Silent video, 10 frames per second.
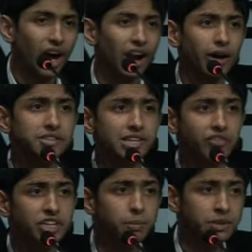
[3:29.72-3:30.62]
Around
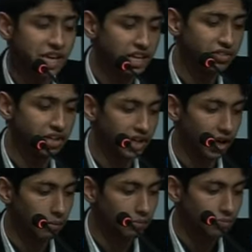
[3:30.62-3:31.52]
70% of
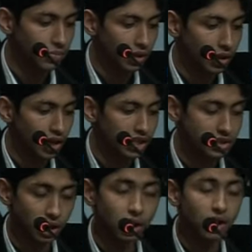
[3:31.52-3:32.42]
India
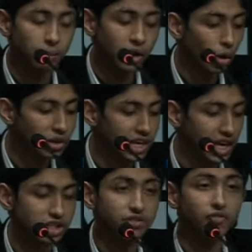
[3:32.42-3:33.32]
is below the
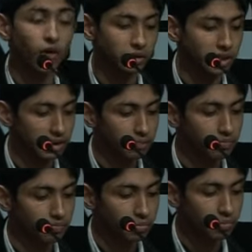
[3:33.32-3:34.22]
age of 40.
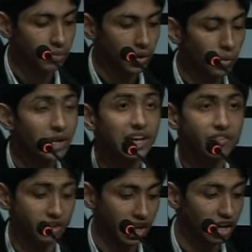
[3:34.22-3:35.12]
We
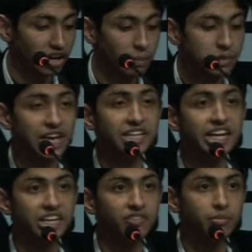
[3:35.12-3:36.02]
live in a
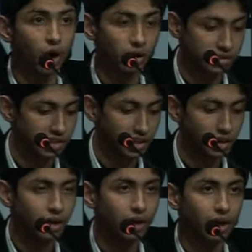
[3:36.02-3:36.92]
representative democracy.
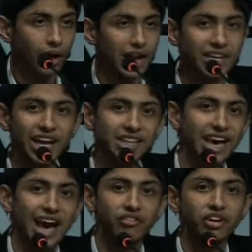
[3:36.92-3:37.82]
And yet,
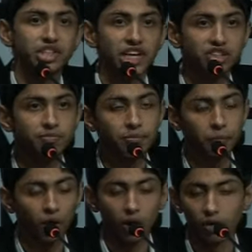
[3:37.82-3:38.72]
the average age of,
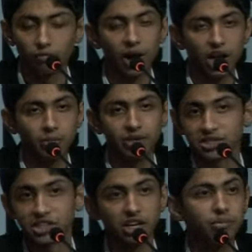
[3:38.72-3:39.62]
of, of parliament,
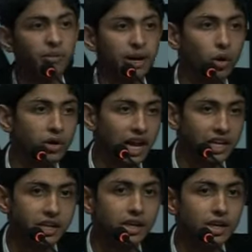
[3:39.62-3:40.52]
as stated by my co
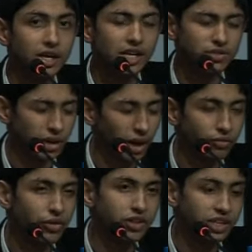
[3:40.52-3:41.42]
delegate, is
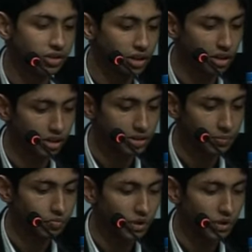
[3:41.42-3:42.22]
around 53 years.